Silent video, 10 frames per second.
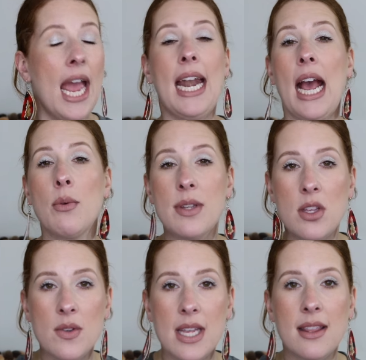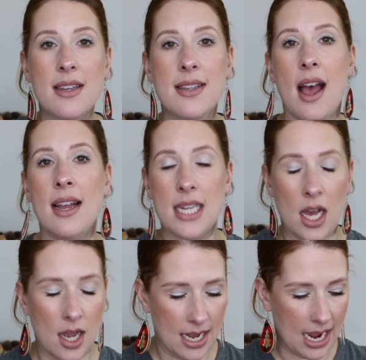and I was using this a
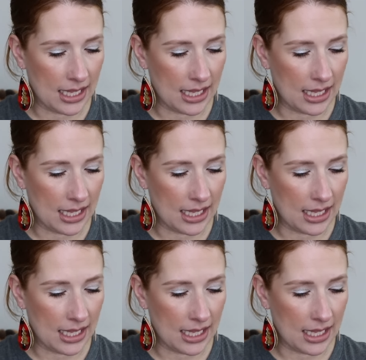ton.